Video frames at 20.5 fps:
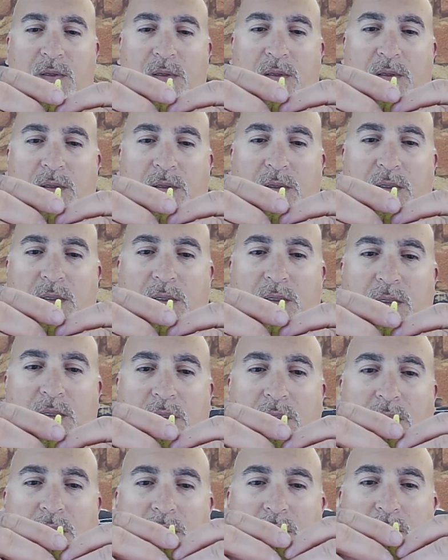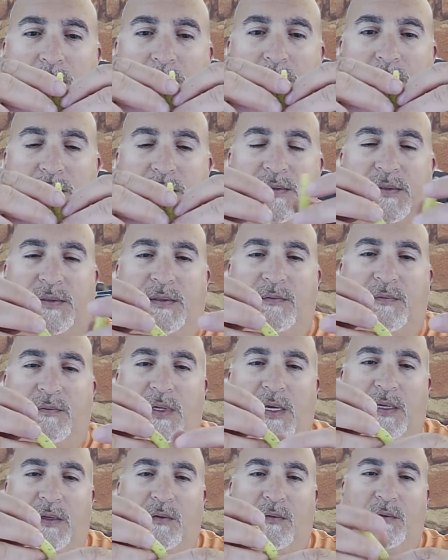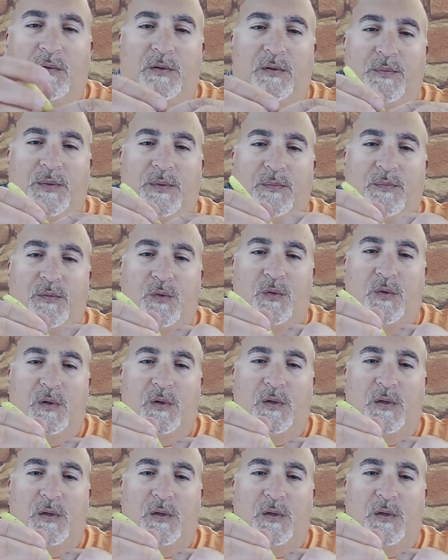And let's see, we gotta go a little bit more.